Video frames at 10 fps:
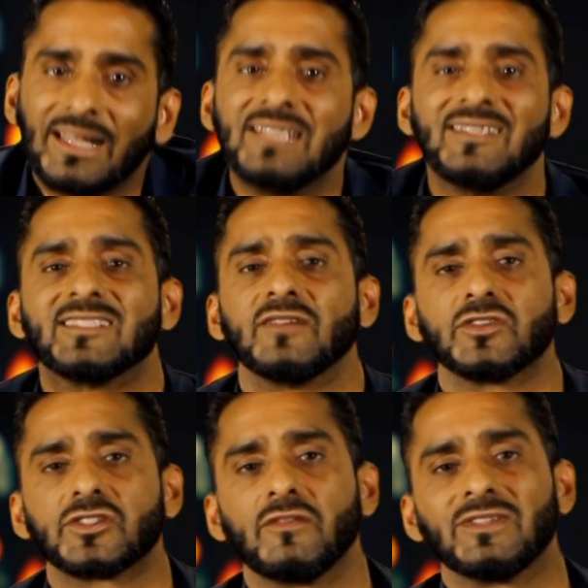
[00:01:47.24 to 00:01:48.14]
lazy
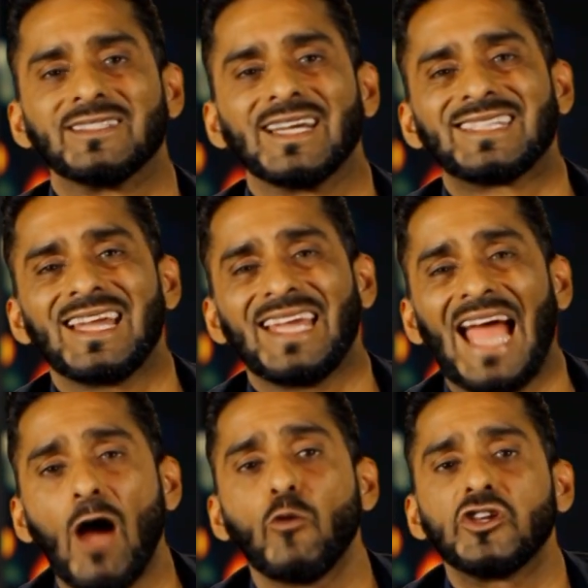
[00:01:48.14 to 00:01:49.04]
civil servants
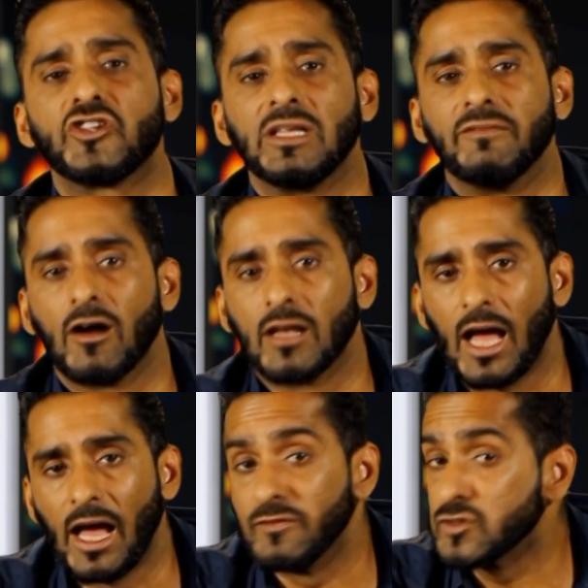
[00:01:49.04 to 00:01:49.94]
dictating how we should live our
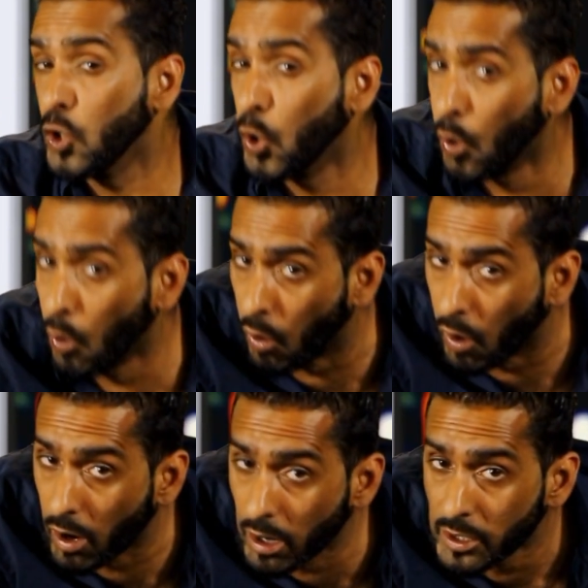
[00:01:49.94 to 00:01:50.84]
lives,
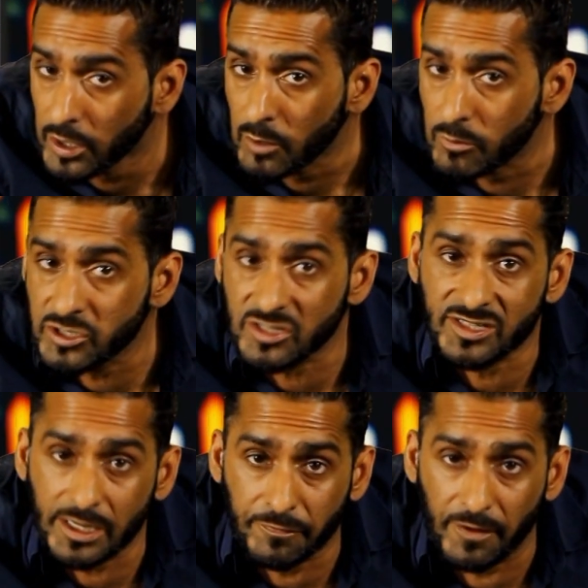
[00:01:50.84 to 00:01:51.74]
or we're
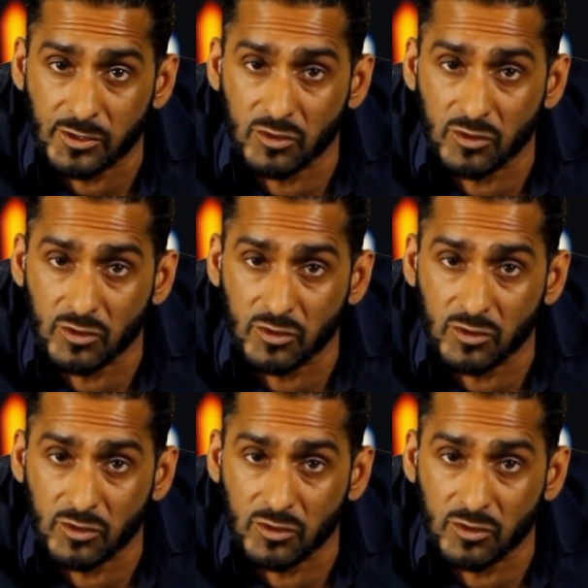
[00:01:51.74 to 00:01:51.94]
just sick